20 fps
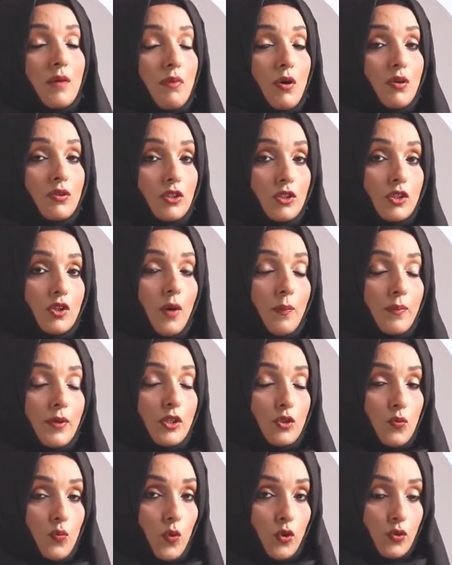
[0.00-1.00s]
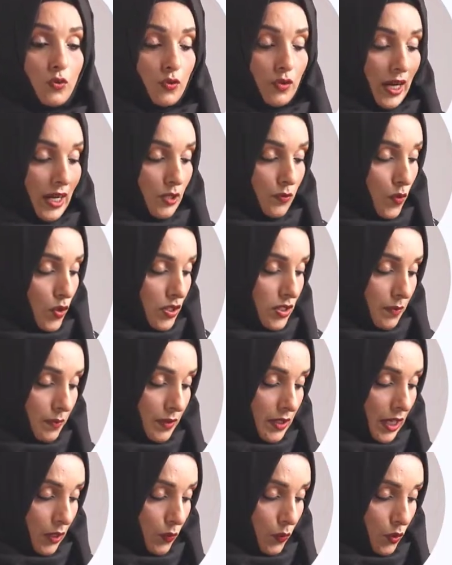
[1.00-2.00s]
about the topic you want to write for
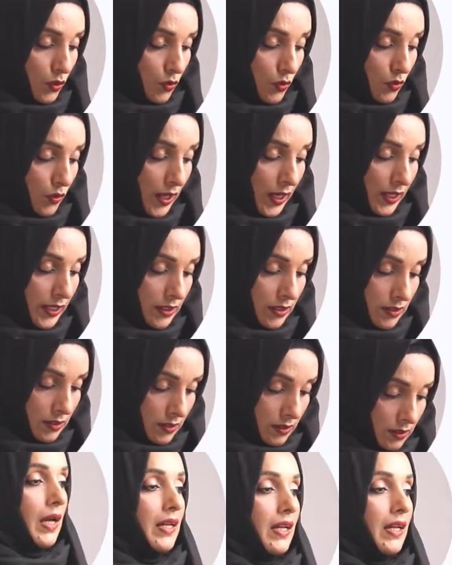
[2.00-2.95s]
example i want to write